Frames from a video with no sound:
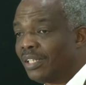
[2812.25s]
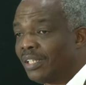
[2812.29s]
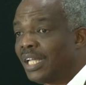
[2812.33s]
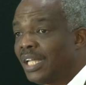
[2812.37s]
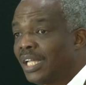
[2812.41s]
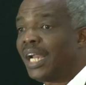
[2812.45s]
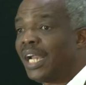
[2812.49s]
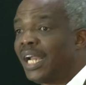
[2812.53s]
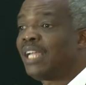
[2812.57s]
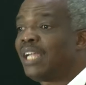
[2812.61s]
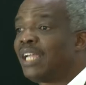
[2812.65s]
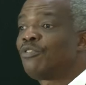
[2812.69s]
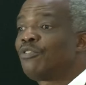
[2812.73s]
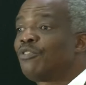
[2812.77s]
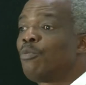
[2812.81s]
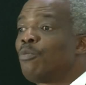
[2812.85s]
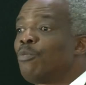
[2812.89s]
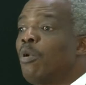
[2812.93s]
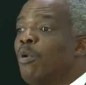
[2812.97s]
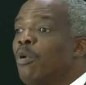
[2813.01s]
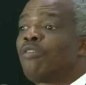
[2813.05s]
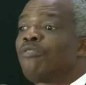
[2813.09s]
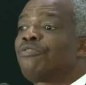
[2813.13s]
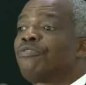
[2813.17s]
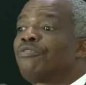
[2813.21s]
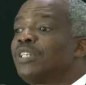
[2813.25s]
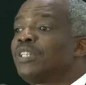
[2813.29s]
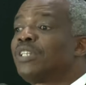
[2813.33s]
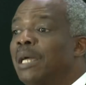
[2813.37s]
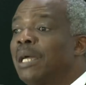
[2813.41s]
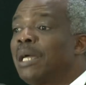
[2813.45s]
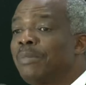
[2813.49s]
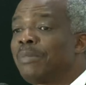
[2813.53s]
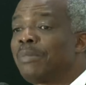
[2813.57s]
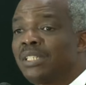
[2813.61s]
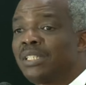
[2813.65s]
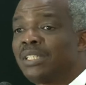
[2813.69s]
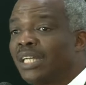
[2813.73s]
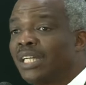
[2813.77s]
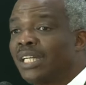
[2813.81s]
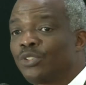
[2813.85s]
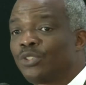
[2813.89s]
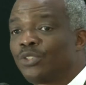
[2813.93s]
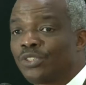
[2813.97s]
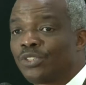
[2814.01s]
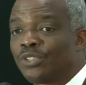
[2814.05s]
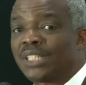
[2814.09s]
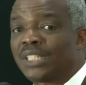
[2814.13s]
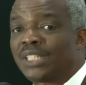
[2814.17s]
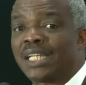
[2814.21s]
there are even more fundamental
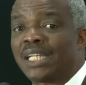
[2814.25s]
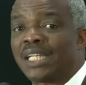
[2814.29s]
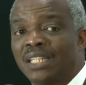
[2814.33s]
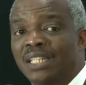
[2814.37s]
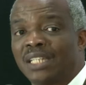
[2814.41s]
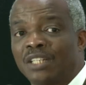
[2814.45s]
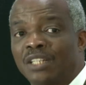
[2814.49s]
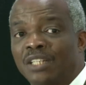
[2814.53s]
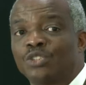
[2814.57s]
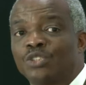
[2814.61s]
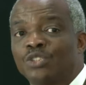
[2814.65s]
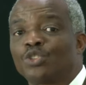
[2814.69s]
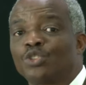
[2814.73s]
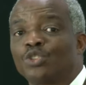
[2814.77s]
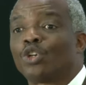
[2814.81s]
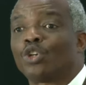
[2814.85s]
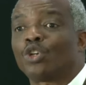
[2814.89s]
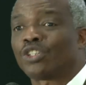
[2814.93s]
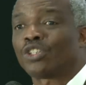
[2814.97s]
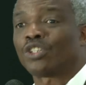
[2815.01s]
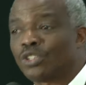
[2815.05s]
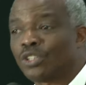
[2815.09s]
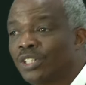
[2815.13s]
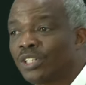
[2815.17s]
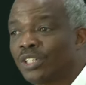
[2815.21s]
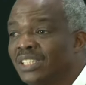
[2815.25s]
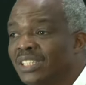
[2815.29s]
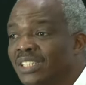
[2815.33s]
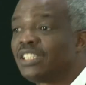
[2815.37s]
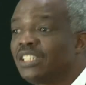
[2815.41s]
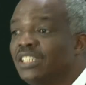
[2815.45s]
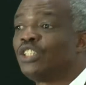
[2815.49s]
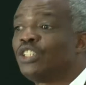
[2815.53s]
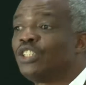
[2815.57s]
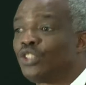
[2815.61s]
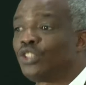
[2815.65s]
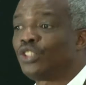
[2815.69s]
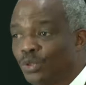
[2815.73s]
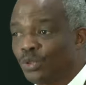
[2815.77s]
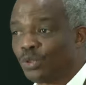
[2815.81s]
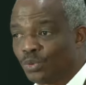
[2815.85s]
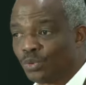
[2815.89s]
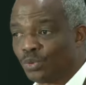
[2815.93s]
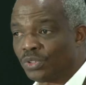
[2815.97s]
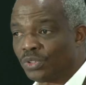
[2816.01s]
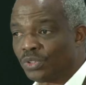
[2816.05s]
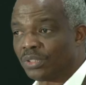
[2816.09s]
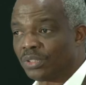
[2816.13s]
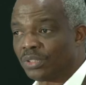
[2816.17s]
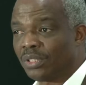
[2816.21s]
societal structuring
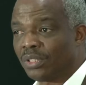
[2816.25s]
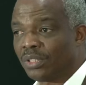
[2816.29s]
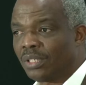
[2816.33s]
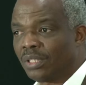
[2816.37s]
issues.